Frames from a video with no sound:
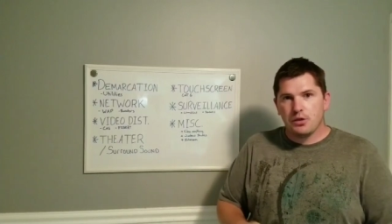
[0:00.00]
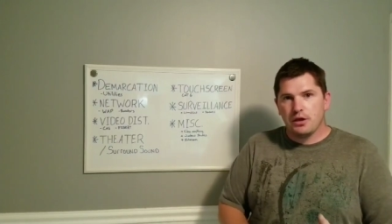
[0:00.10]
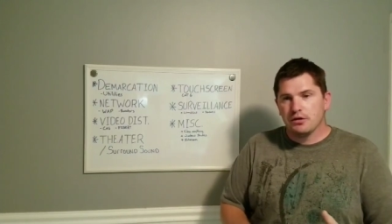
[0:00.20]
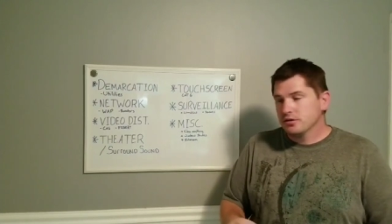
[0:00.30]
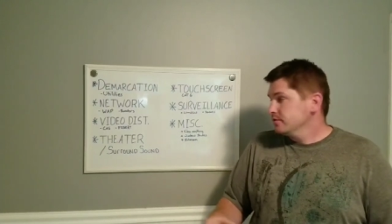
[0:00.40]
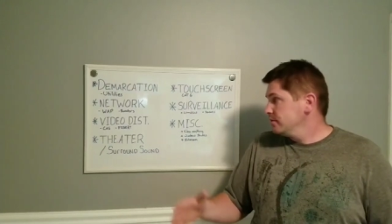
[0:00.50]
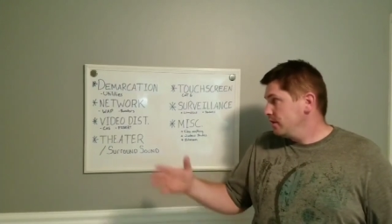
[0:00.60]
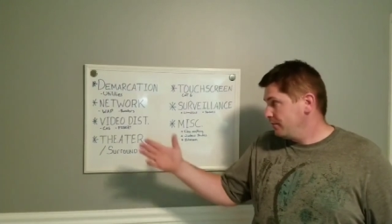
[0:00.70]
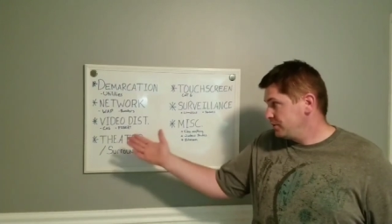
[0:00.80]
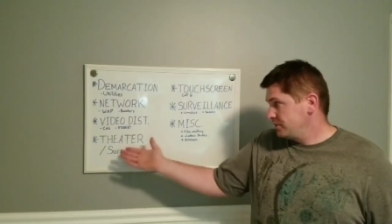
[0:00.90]
Theaters,
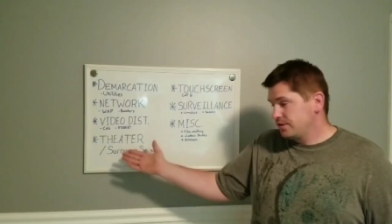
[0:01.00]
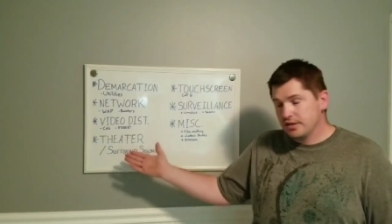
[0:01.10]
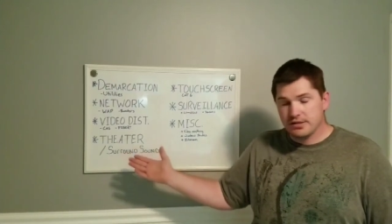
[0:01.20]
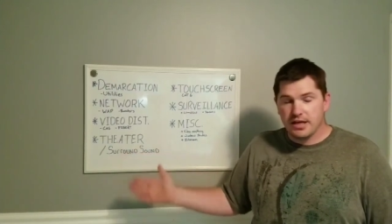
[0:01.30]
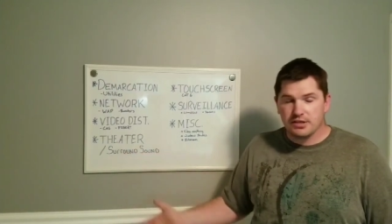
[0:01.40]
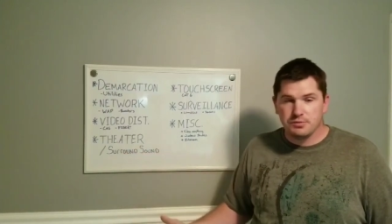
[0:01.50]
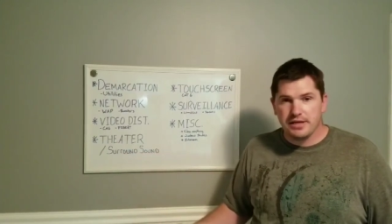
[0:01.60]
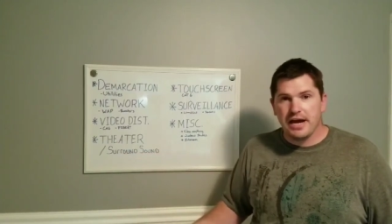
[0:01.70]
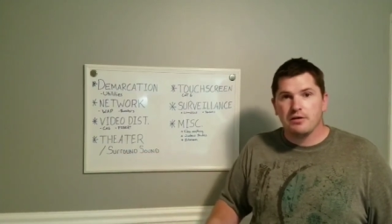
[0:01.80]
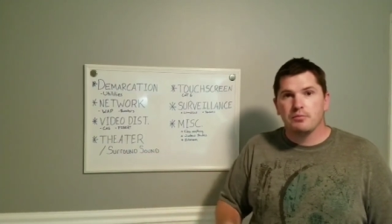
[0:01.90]
obviously you can see is the next one
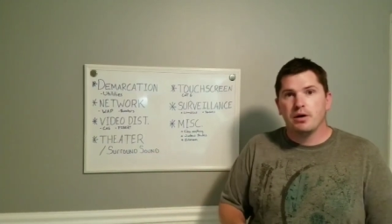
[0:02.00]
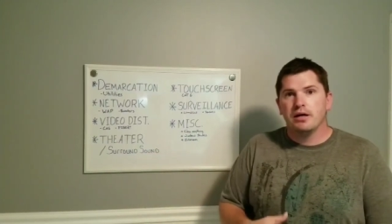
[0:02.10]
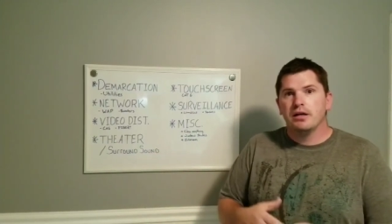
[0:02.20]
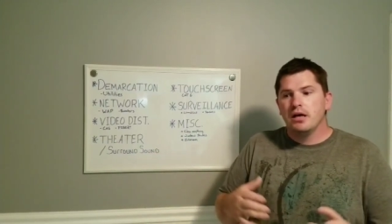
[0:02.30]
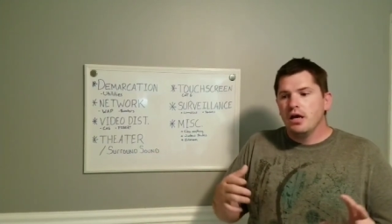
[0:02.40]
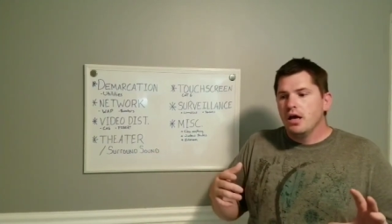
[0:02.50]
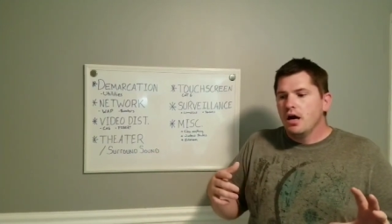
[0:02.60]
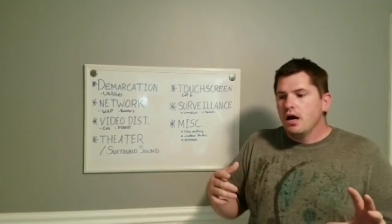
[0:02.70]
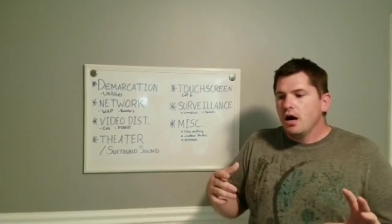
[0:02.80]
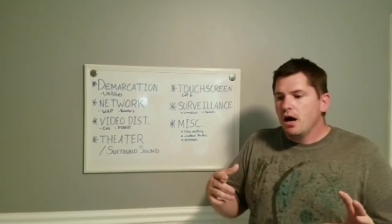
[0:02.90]
down, but
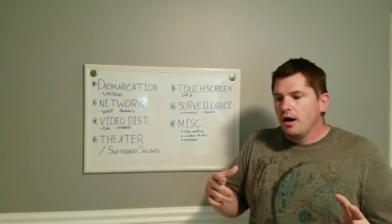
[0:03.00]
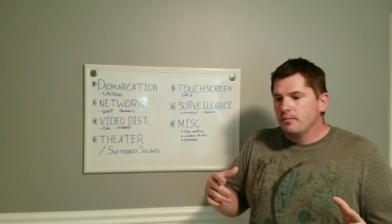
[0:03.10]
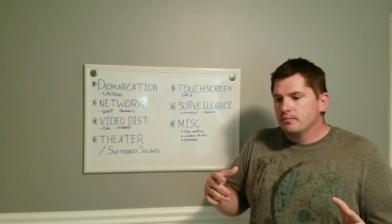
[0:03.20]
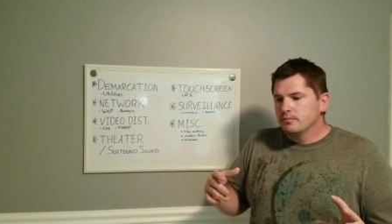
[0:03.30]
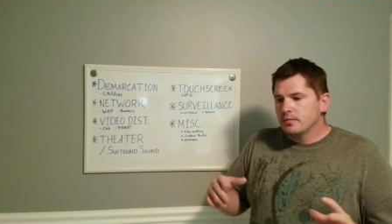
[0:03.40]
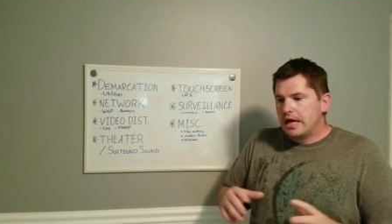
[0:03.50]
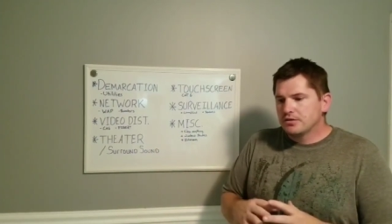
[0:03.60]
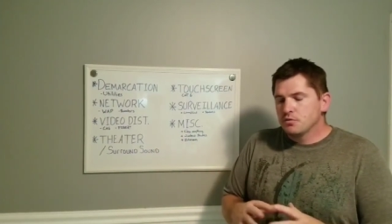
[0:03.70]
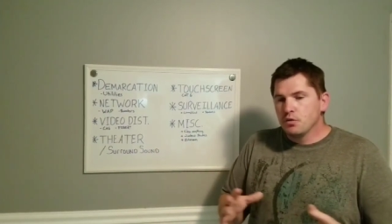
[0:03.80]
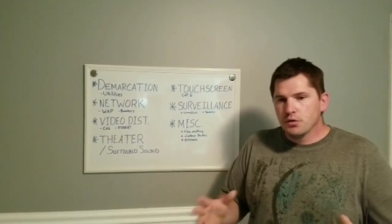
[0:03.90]
um, as
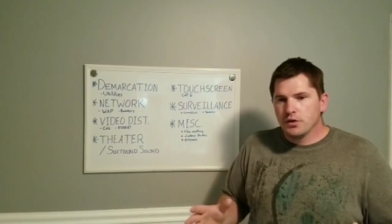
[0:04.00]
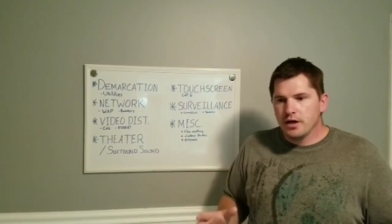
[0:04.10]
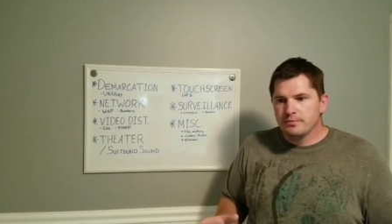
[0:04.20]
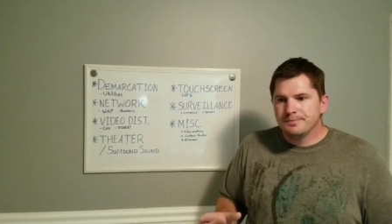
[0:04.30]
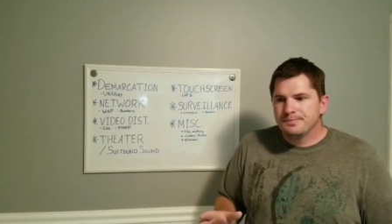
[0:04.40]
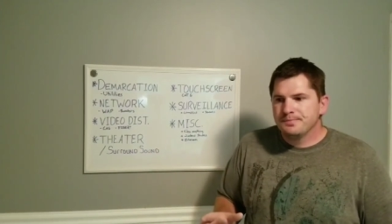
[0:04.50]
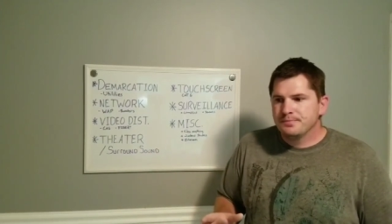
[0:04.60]
a rule of thumb,